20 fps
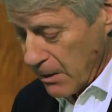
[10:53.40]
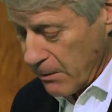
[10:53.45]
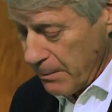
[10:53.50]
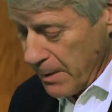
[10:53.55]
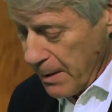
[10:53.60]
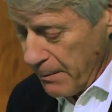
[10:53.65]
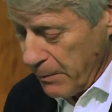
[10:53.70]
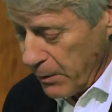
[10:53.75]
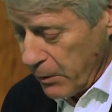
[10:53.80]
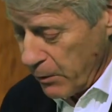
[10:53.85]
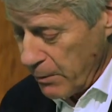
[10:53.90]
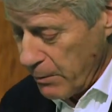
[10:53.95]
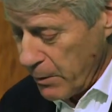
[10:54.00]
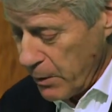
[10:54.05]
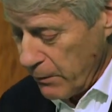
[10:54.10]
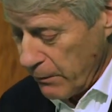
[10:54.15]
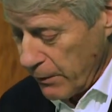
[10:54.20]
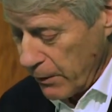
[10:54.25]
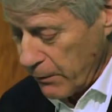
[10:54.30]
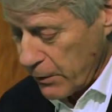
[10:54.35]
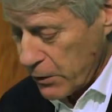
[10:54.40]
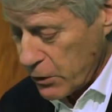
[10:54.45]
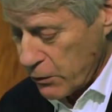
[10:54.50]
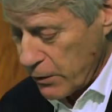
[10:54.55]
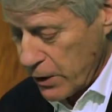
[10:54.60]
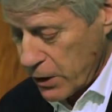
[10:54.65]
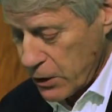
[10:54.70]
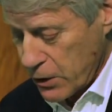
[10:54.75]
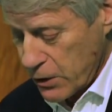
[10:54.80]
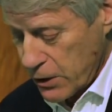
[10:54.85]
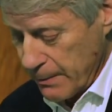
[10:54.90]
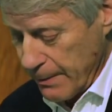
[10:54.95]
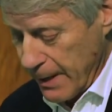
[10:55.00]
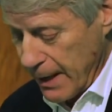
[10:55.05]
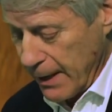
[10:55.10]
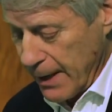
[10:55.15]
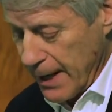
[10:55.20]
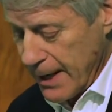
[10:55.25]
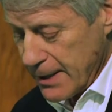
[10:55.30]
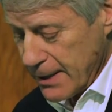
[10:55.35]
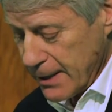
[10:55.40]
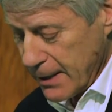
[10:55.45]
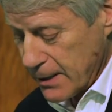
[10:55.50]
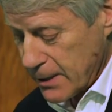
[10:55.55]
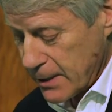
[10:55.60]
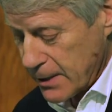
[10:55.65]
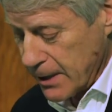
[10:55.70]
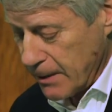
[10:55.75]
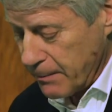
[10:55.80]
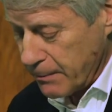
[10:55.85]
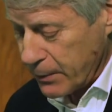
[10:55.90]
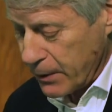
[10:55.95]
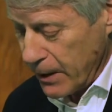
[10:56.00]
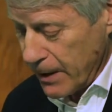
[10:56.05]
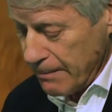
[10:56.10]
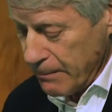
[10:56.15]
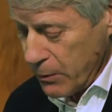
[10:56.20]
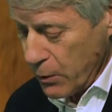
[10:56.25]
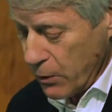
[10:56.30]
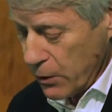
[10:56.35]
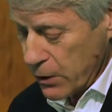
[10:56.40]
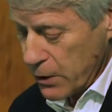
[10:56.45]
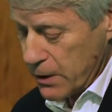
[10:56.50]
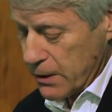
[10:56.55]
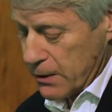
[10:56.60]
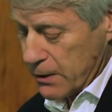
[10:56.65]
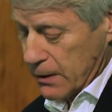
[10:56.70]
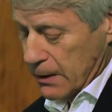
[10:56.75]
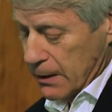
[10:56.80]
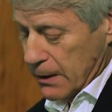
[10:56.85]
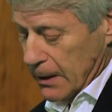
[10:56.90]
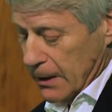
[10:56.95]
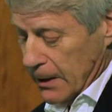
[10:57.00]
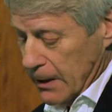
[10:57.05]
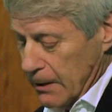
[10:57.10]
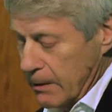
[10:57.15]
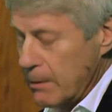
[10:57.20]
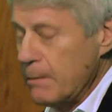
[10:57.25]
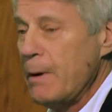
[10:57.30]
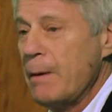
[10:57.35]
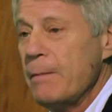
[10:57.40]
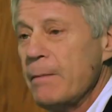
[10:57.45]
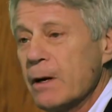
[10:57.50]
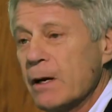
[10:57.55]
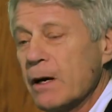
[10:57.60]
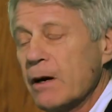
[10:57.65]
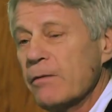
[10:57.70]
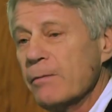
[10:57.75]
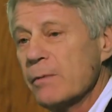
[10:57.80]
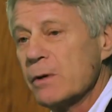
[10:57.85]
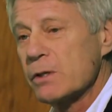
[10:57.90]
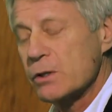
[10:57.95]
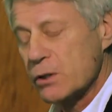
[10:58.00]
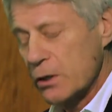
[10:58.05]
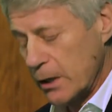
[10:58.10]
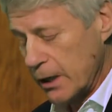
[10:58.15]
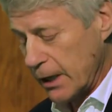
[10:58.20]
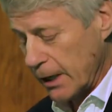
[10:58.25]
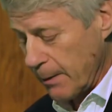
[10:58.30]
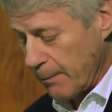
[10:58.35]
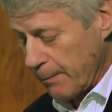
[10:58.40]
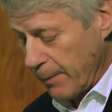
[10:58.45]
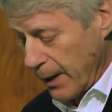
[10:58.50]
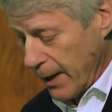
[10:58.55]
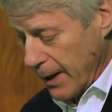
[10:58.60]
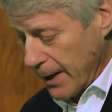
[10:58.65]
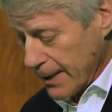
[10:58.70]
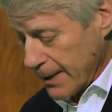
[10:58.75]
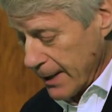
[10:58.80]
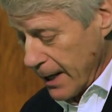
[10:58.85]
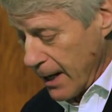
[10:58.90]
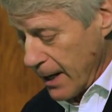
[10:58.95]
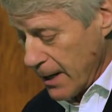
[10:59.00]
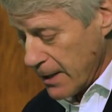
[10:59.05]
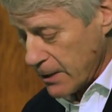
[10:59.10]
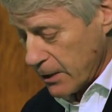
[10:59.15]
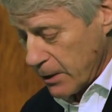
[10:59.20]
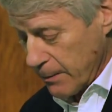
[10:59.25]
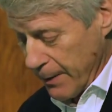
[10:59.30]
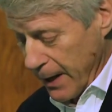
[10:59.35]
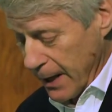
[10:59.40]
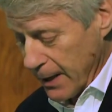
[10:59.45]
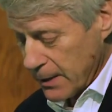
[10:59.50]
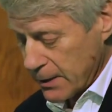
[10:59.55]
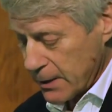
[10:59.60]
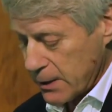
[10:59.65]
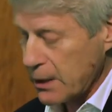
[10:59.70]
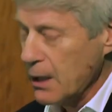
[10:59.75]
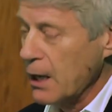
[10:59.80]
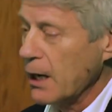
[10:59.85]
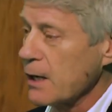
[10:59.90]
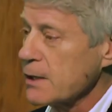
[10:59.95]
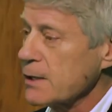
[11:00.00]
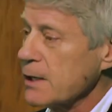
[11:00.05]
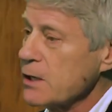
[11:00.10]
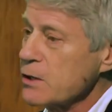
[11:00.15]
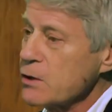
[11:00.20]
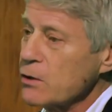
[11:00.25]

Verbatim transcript: Remember the removal of restrictions about lending to subprime mortgages? Remember governments turning a blind eye to the banks as they